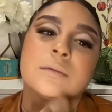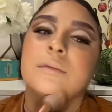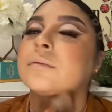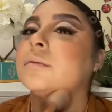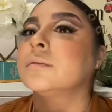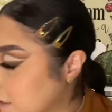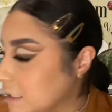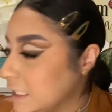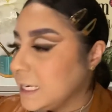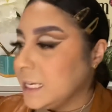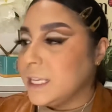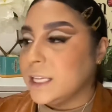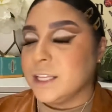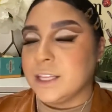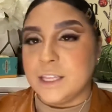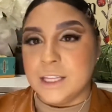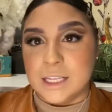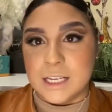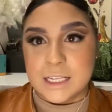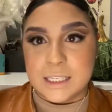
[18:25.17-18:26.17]

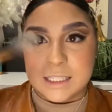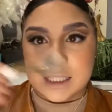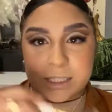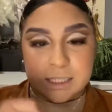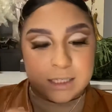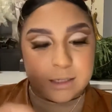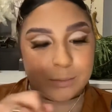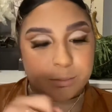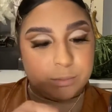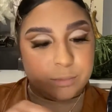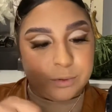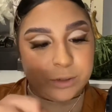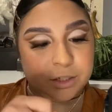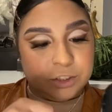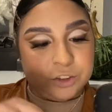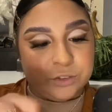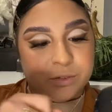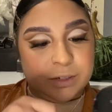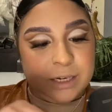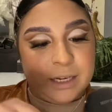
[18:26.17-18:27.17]
Take this
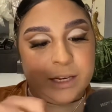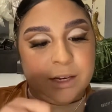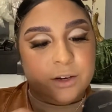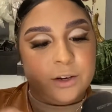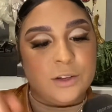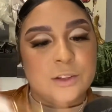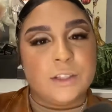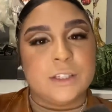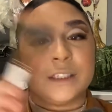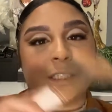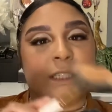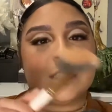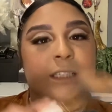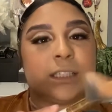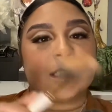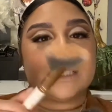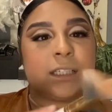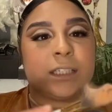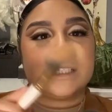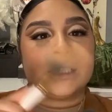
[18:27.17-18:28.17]
brush right here. This is
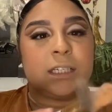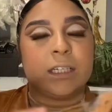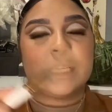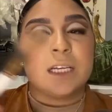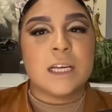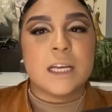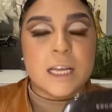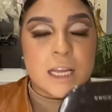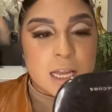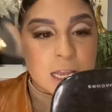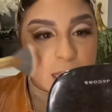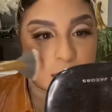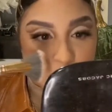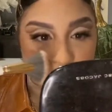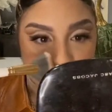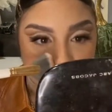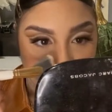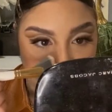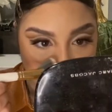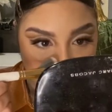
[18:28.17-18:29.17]

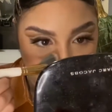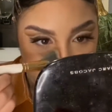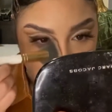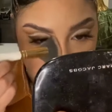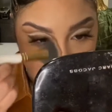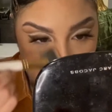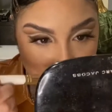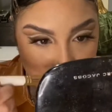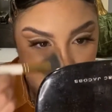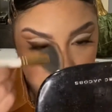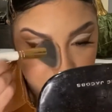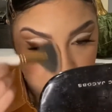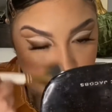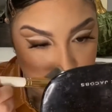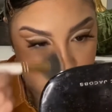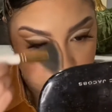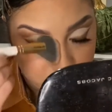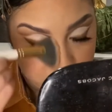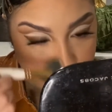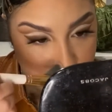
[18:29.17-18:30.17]
fan brush, and
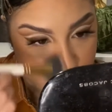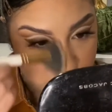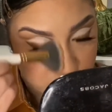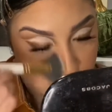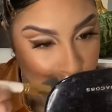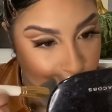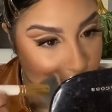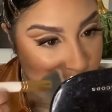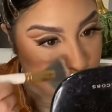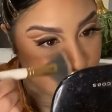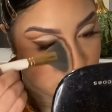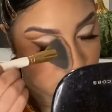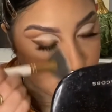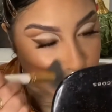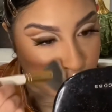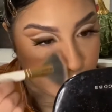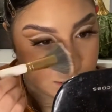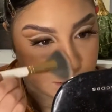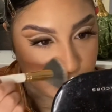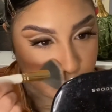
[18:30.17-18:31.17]
we're just gonna hit the
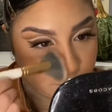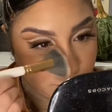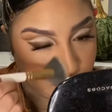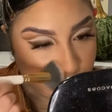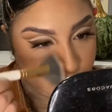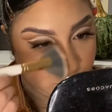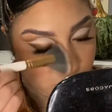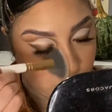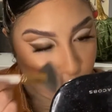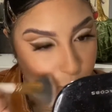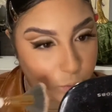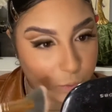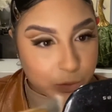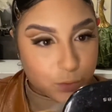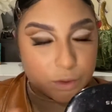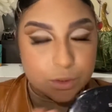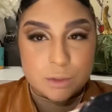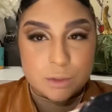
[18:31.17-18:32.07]
sides of our nose